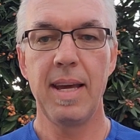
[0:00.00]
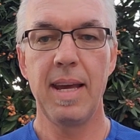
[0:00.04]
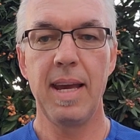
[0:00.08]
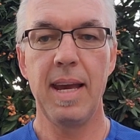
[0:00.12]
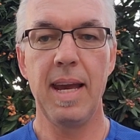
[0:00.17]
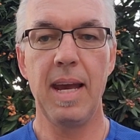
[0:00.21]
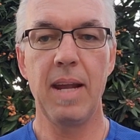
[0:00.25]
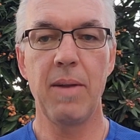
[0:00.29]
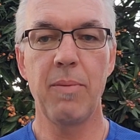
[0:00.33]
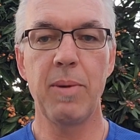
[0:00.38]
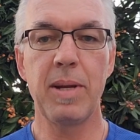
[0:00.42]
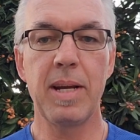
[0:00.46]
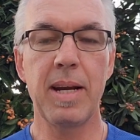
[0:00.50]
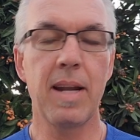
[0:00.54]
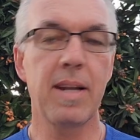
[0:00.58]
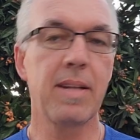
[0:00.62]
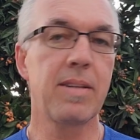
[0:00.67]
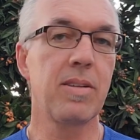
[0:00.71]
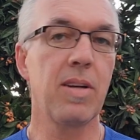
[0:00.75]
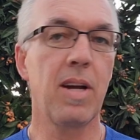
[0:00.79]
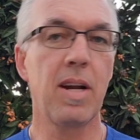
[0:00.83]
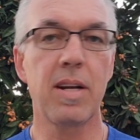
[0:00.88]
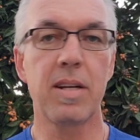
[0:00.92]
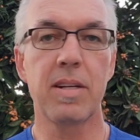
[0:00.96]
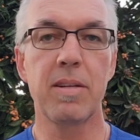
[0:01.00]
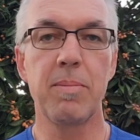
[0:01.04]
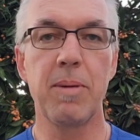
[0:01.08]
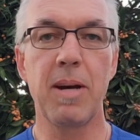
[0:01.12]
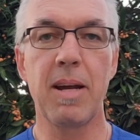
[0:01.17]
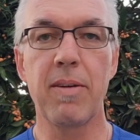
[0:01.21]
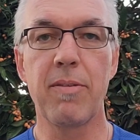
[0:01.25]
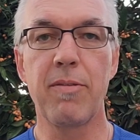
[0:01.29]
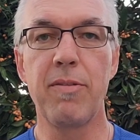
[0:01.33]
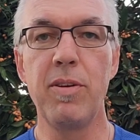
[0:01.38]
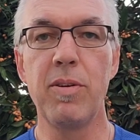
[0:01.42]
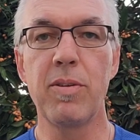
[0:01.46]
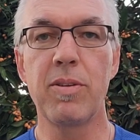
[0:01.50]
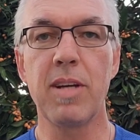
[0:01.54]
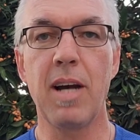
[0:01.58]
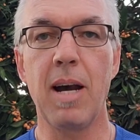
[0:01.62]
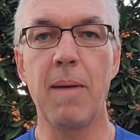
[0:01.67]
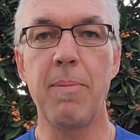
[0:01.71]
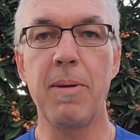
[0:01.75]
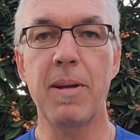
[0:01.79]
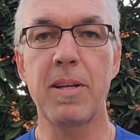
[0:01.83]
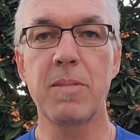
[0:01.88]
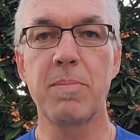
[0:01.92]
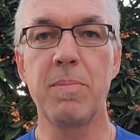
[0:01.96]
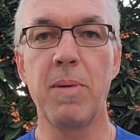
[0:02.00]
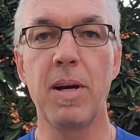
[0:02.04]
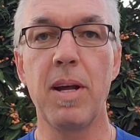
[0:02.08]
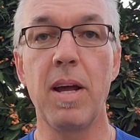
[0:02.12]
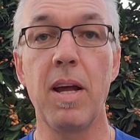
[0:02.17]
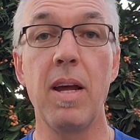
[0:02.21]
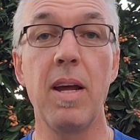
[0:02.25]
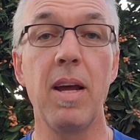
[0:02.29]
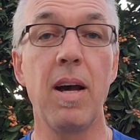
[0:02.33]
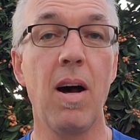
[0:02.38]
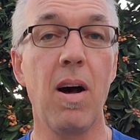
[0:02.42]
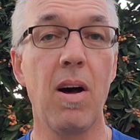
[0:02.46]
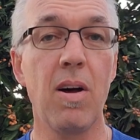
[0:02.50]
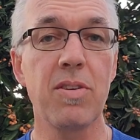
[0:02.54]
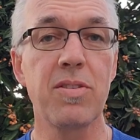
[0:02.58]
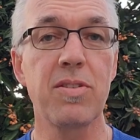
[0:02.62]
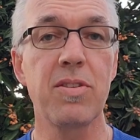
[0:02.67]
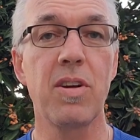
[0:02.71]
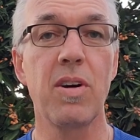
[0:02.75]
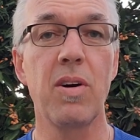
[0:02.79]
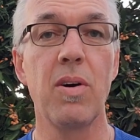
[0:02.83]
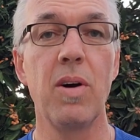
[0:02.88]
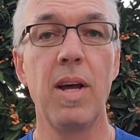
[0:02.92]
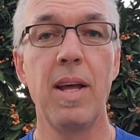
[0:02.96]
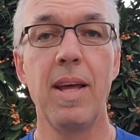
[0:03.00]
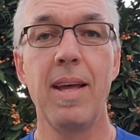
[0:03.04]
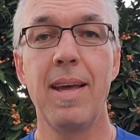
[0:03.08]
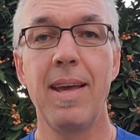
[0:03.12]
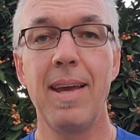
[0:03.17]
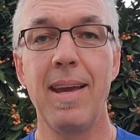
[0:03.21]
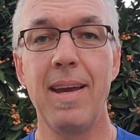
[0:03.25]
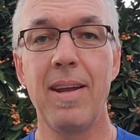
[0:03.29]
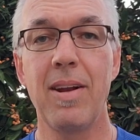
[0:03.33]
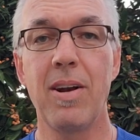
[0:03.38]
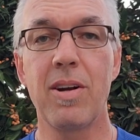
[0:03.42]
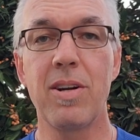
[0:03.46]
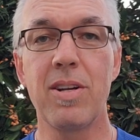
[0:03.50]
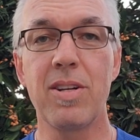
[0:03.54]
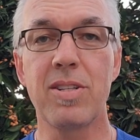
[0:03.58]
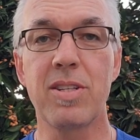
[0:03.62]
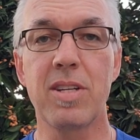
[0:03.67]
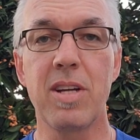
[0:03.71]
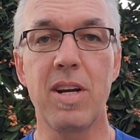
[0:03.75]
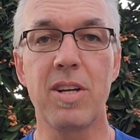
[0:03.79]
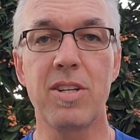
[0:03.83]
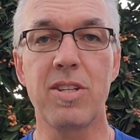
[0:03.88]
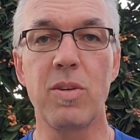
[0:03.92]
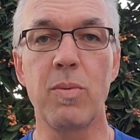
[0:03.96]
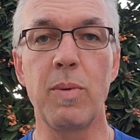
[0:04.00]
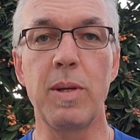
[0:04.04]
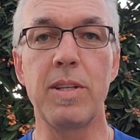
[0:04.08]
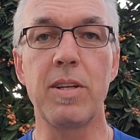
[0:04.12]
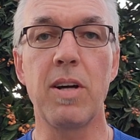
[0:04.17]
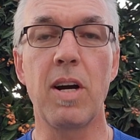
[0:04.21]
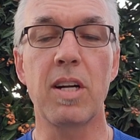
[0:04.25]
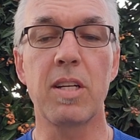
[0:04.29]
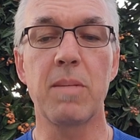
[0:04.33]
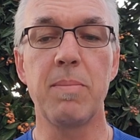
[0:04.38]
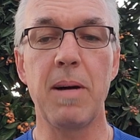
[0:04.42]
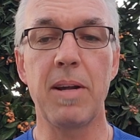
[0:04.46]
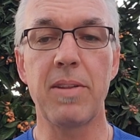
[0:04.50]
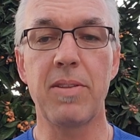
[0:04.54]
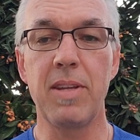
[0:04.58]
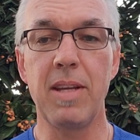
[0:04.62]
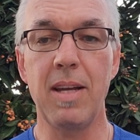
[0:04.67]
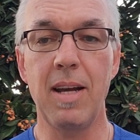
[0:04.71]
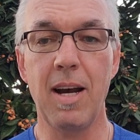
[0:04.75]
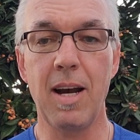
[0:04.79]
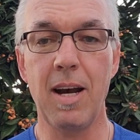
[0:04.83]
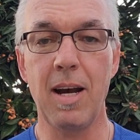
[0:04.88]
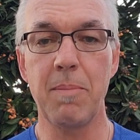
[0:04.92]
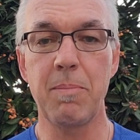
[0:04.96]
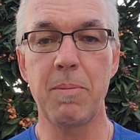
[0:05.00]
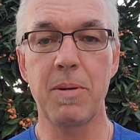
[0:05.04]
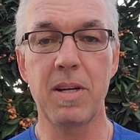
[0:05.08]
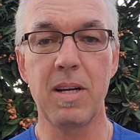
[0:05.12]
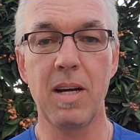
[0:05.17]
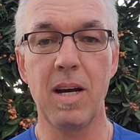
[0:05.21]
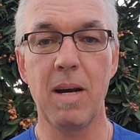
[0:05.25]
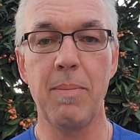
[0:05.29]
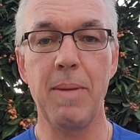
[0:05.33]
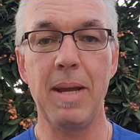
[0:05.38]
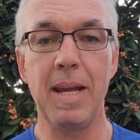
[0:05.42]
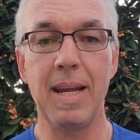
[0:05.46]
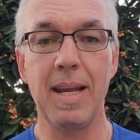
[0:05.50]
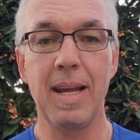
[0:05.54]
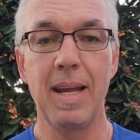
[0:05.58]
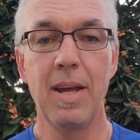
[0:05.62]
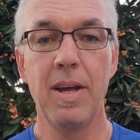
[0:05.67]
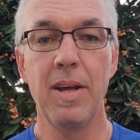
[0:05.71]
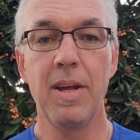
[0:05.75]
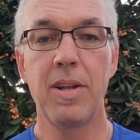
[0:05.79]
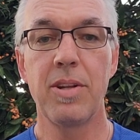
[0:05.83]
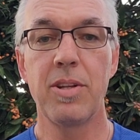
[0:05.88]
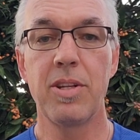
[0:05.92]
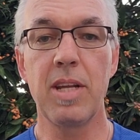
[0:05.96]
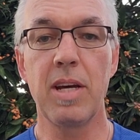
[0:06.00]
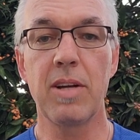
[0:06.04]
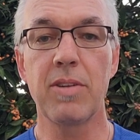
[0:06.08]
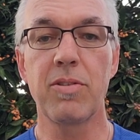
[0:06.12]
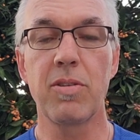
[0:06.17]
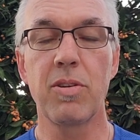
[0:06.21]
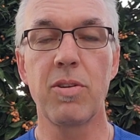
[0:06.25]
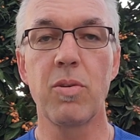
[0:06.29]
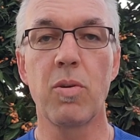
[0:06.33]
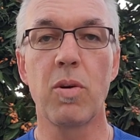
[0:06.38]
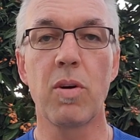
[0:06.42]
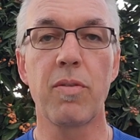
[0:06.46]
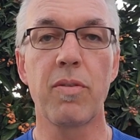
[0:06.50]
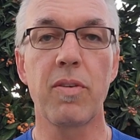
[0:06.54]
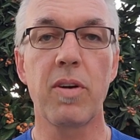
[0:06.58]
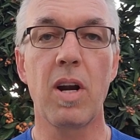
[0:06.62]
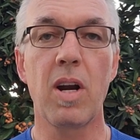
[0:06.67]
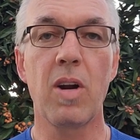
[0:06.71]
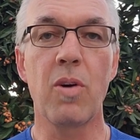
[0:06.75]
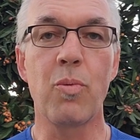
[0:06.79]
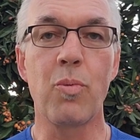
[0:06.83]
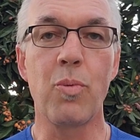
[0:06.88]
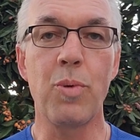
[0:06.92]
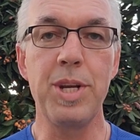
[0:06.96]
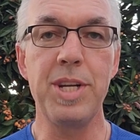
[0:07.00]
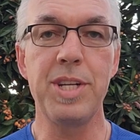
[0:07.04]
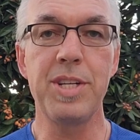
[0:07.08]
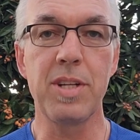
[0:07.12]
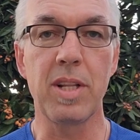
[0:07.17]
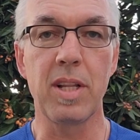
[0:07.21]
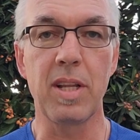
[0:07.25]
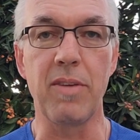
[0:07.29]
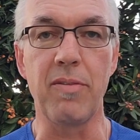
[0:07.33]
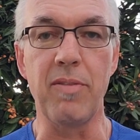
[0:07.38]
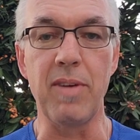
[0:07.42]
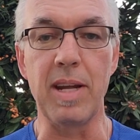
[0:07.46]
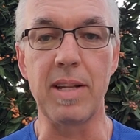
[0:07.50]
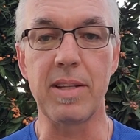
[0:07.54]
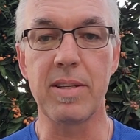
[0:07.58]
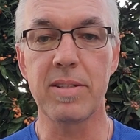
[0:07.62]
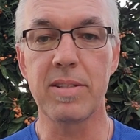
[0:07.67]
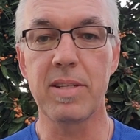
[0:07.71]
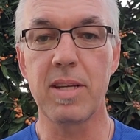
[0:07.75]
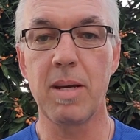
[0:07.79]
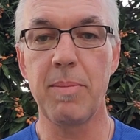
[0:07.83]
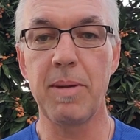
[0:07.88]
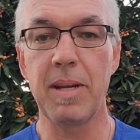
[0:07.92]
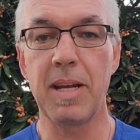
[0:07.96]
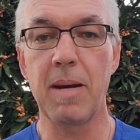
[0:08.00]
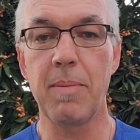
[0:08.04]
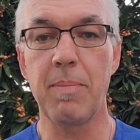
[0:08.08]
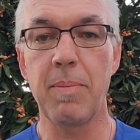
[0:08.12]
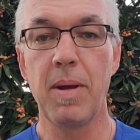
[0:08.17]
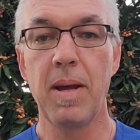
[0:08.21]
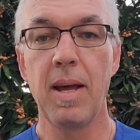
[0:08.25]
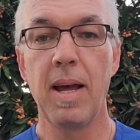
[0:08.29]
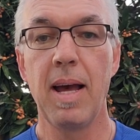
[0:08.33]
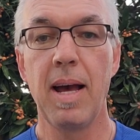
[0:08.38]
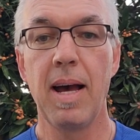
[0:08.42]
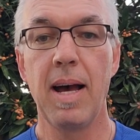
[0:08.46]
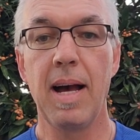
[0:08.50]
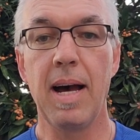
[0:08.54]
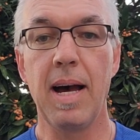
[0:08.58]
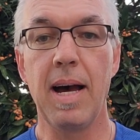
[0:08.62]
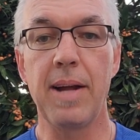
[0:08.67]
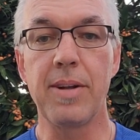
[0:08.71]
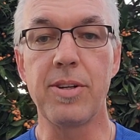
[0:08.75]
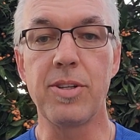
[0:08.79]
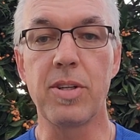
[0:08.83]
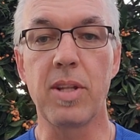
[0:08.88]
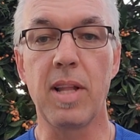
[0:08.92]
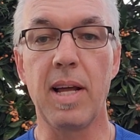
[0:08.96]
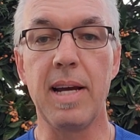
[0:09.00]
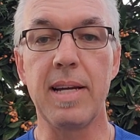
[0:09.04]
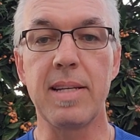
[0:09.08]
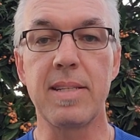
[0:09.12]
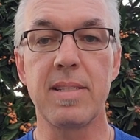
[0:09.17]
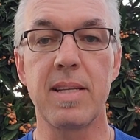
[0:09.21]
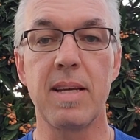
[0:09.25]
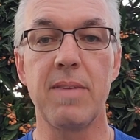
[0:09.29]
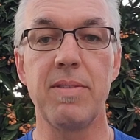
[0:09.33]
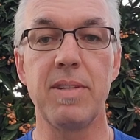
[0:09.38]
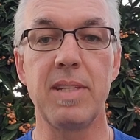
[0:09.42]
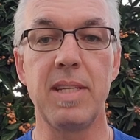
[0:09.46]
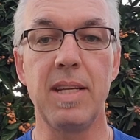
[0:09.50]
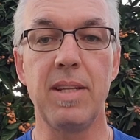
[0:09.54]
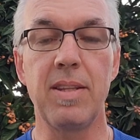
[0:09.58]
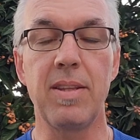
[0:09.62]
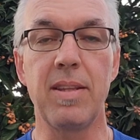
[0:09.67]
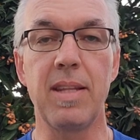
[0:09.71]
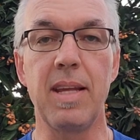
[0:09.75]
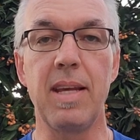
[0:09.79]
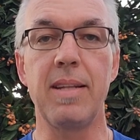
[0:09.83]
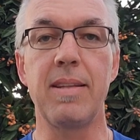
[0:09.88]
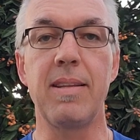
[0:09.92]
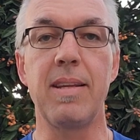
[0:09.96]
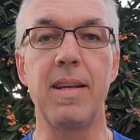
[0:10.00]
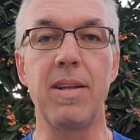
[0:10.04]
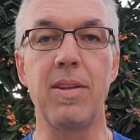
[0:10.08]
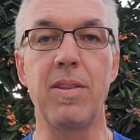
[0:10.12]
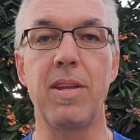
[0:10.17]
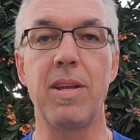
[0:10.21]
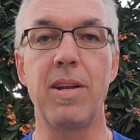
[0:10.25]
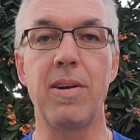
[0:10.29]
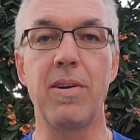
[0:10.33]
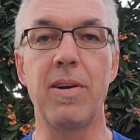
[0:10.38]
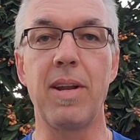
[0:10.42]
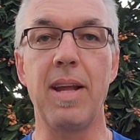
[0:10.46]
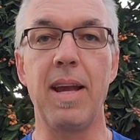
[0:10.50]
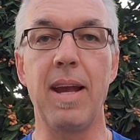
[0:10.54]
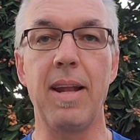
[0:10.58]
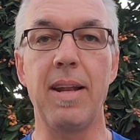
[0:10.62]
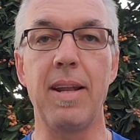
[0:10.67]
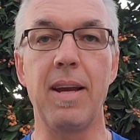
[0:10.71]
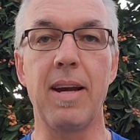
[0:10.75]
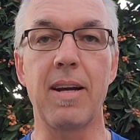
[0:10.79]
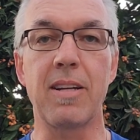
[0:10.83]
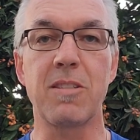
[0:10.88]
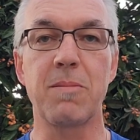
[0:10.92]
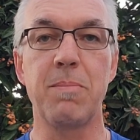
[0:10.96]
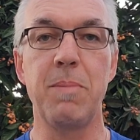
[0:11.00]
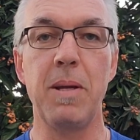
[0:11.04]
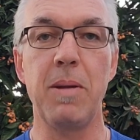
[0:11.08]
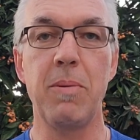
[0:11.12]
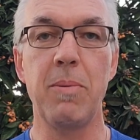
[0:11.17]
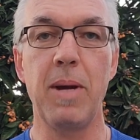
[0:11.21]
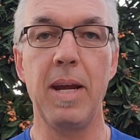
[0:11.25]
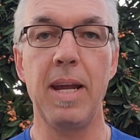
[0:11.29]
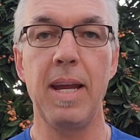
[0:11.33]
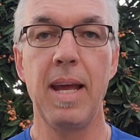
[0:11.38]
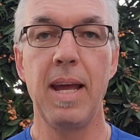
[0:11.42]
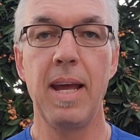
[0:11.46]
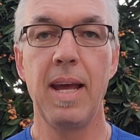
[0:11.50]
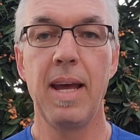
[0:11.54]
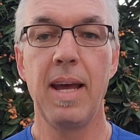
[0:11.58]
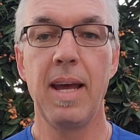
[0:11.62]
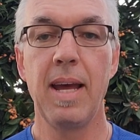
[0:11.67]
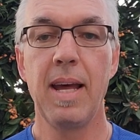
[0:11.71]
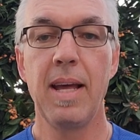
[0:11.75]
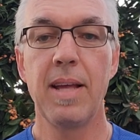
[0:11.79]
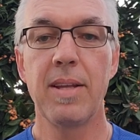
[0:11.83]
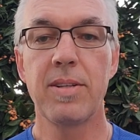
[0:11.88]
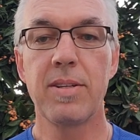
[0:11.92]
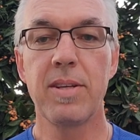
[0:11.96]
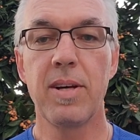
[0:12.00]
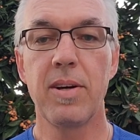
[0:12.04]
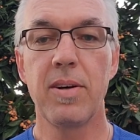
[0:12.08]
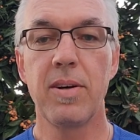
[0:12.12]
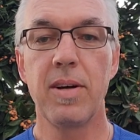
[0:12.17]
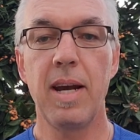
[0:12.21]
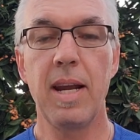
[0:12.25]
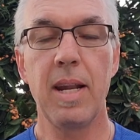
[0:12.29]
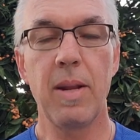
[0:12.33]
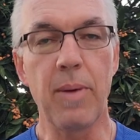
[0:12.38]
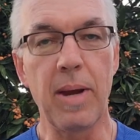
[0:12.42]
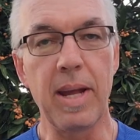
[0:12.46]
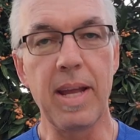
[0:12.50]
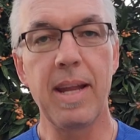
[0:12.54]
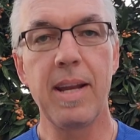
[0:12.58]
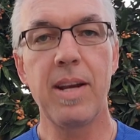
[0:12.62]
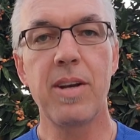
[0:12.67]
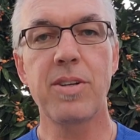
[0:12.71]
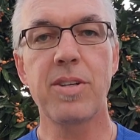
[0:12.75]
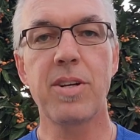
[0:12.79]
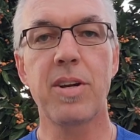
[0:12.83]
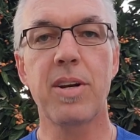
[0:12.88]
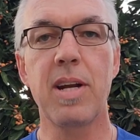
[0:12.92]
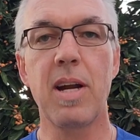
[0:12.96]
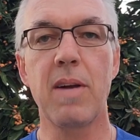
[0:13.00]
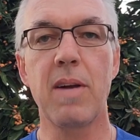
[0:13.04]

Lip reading: and we got to talk about a few topics, but also in our discussion, we talked about the upcoming Delta Dwarf Car regional event that's coming up on July 17th and 18th here at Antioch Speedway. So anyway, here's our